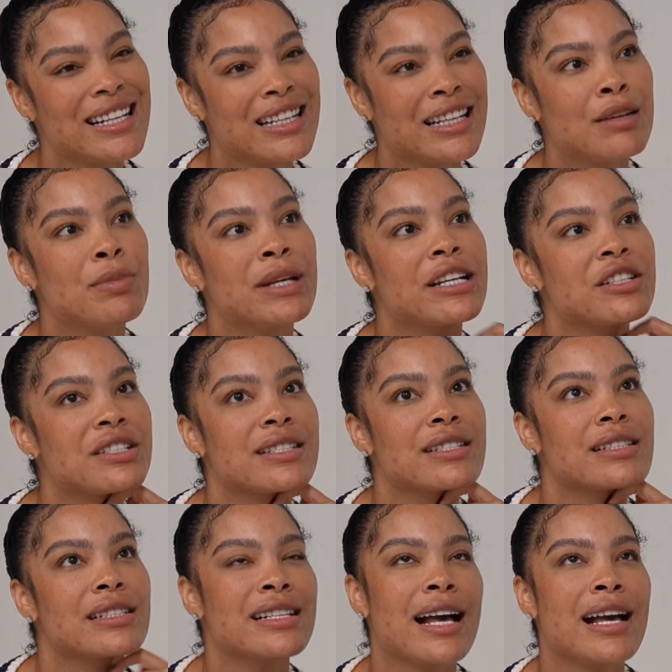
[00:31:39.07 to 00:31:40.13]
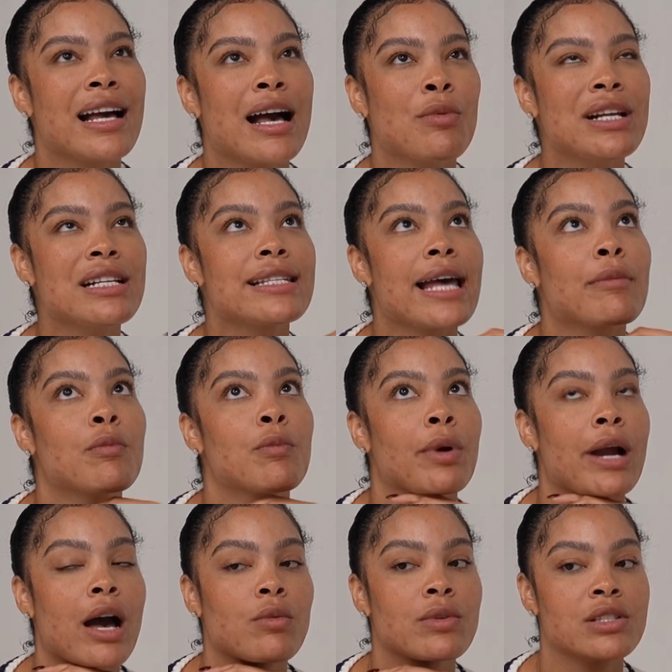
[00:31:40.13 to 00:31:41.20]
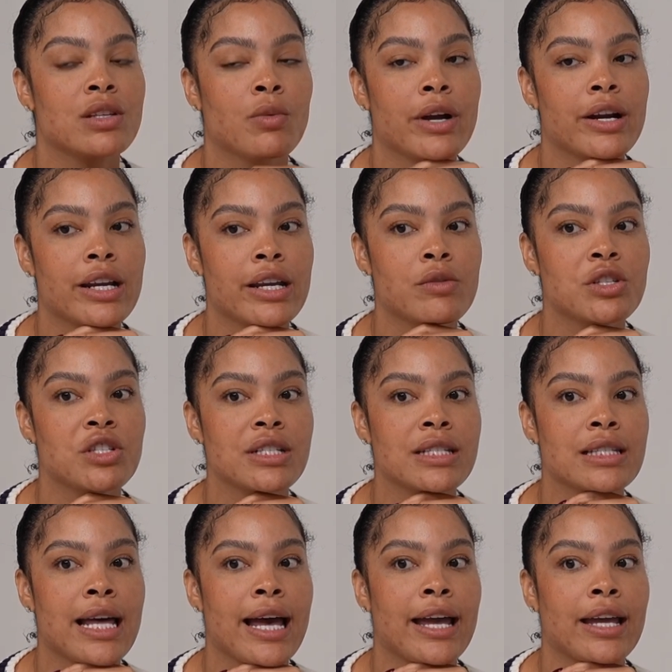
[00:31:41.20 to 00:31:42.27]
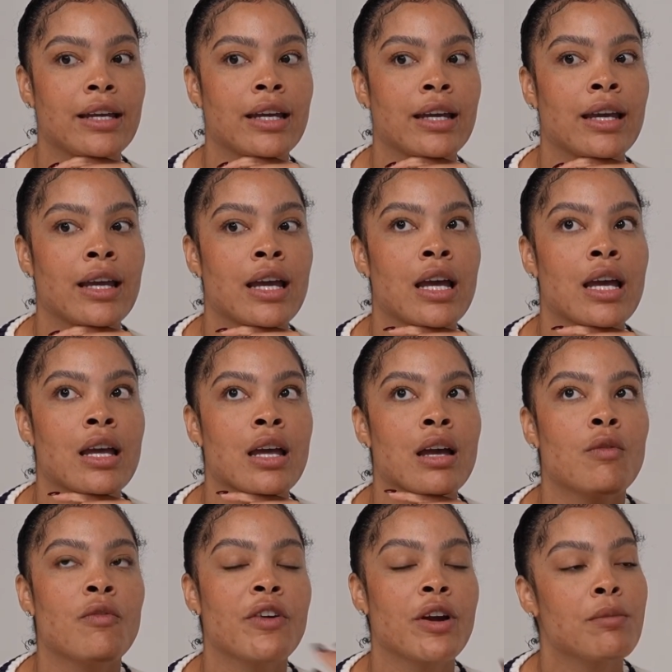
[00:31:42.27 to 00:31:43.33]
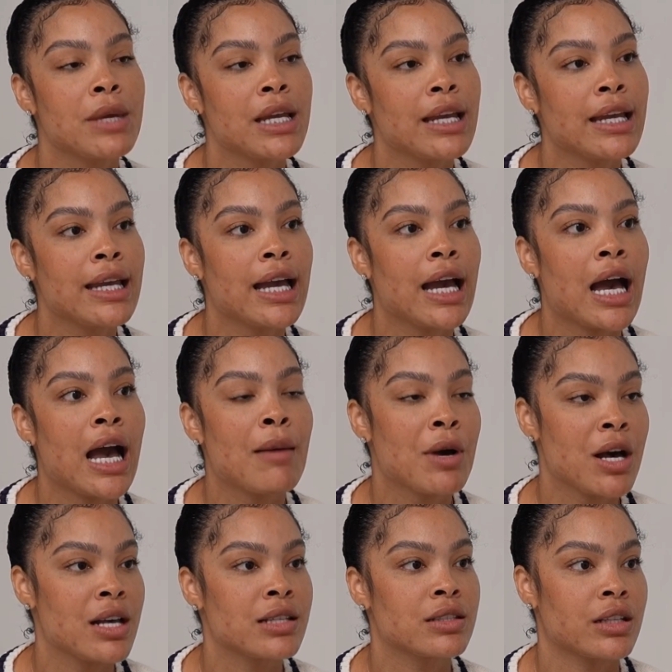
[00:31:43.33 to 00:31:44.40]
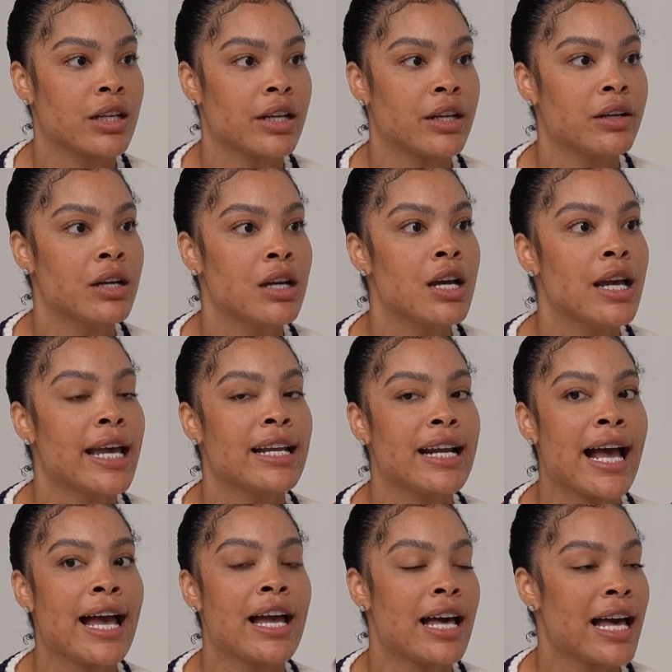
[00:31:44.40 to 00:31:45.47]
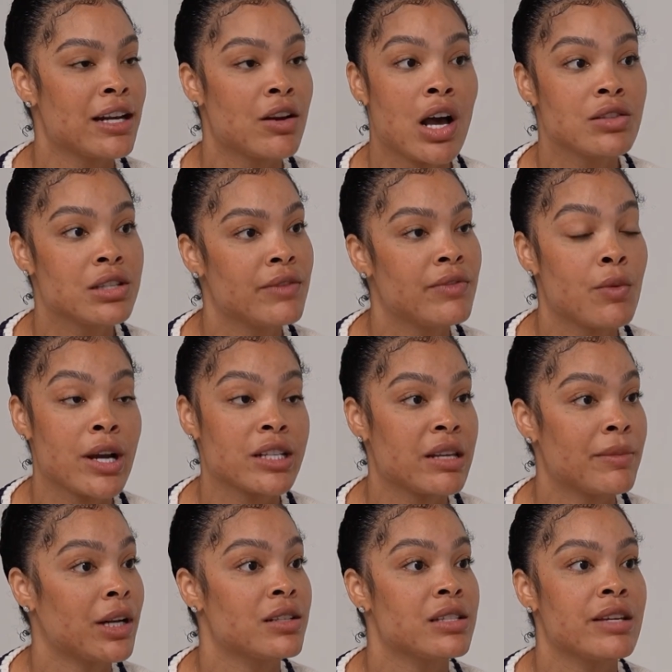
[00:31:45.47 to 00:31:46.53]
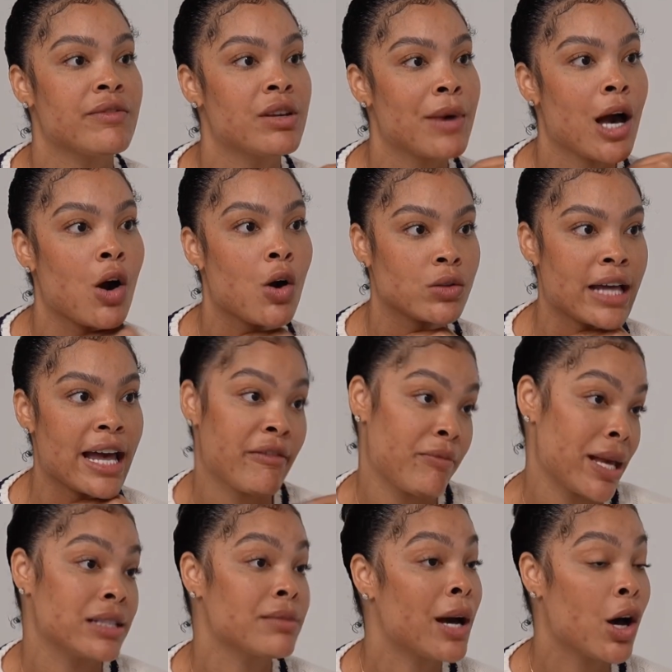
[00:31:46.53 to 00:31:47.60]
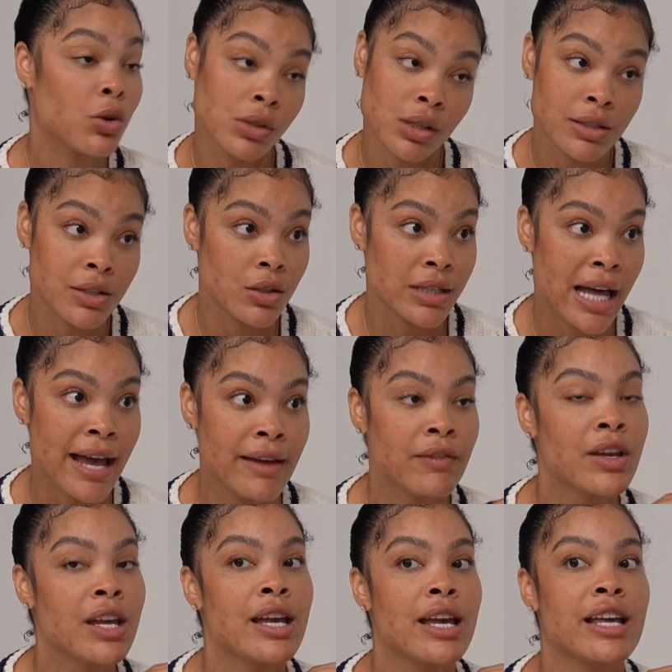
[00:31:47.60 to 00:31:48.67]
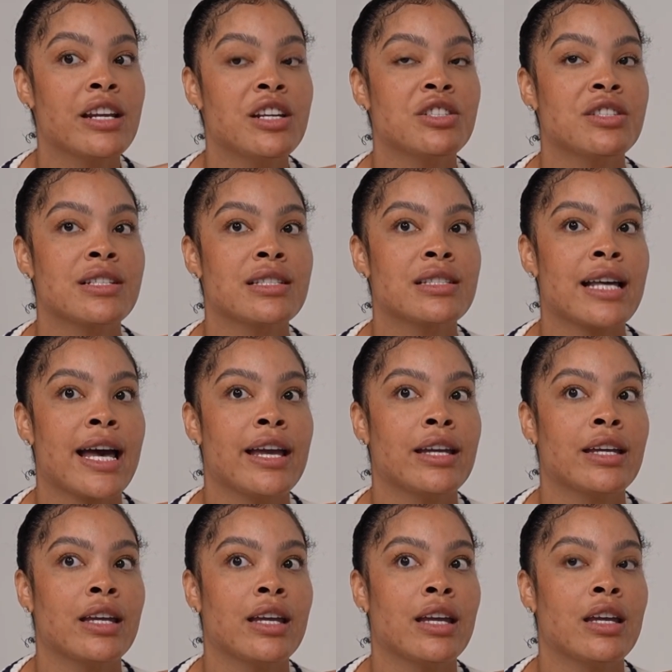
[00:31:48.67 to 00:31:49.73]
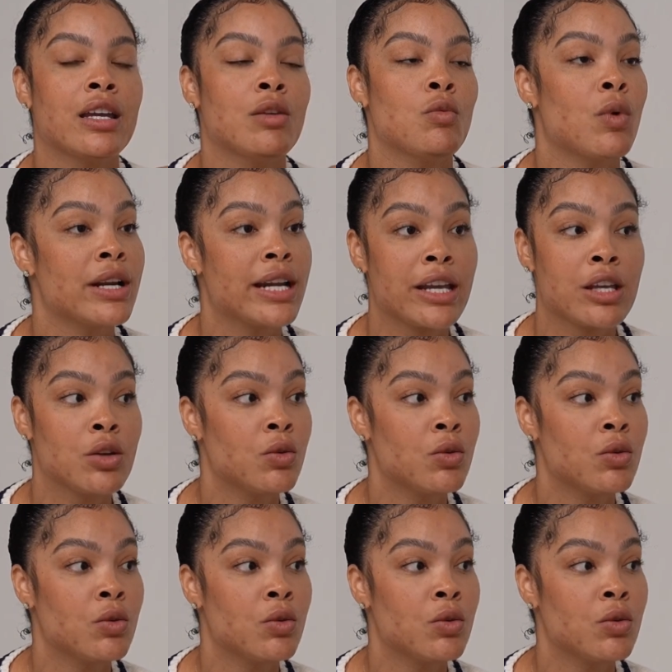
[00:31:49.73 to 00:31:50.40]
Yeah, but it's just not. I wouldn't say proud was the word. It was just for me, I'm a hustler, and I know how TV works. I've been on TV my whole life, my whole adult life, and it's just one day